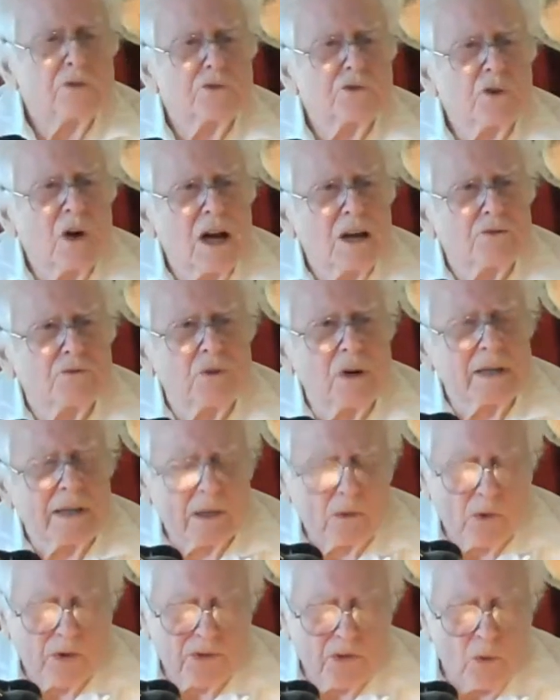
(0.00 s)
Try
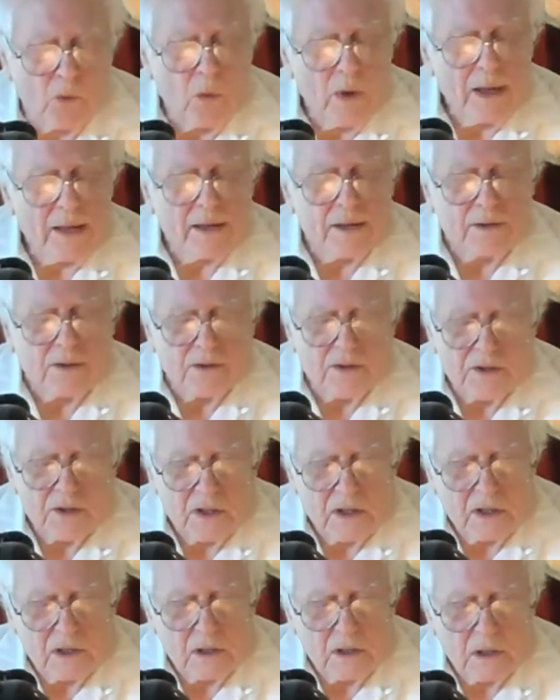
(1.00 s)
running with the wind.
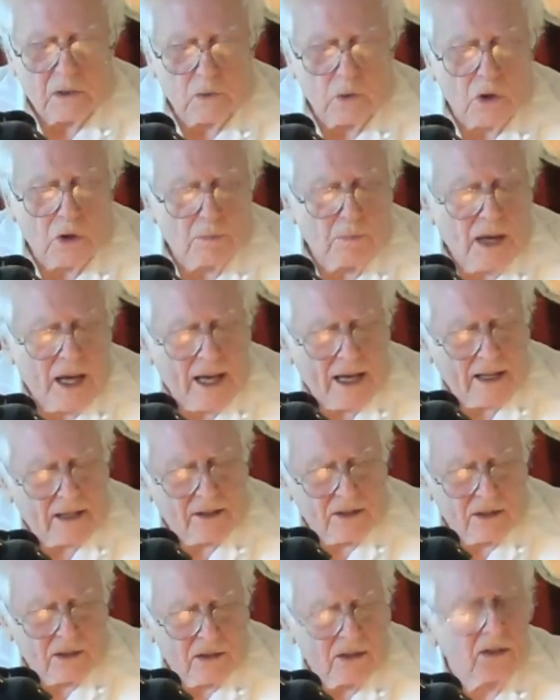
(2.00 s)
Look back.
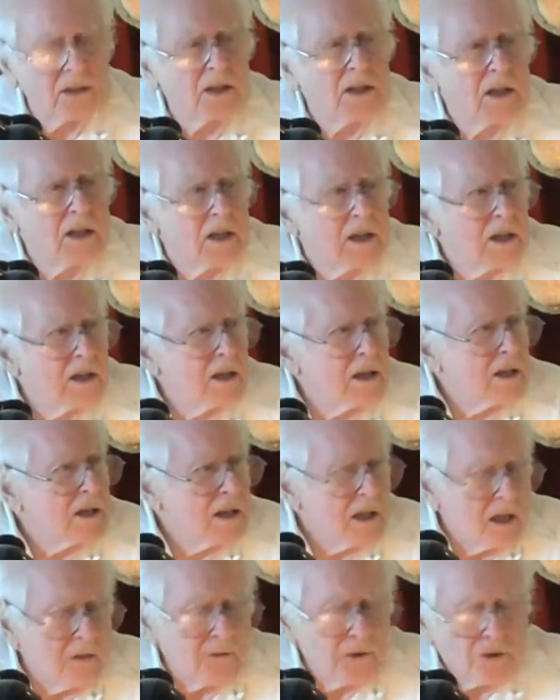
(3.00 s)

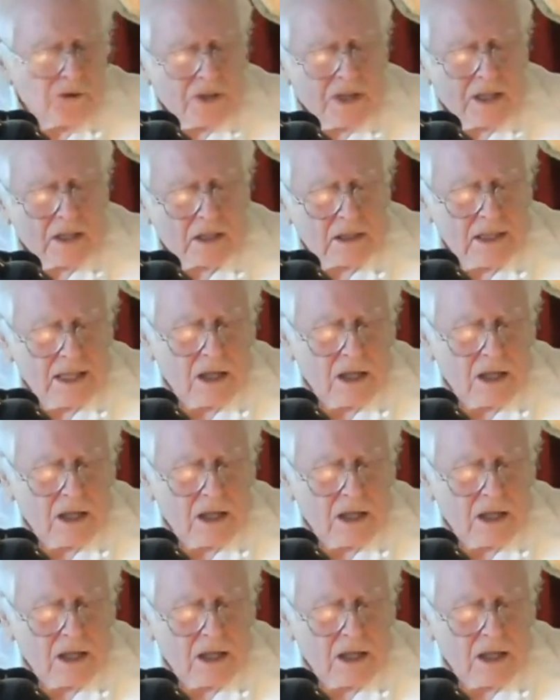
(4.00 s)
If you see a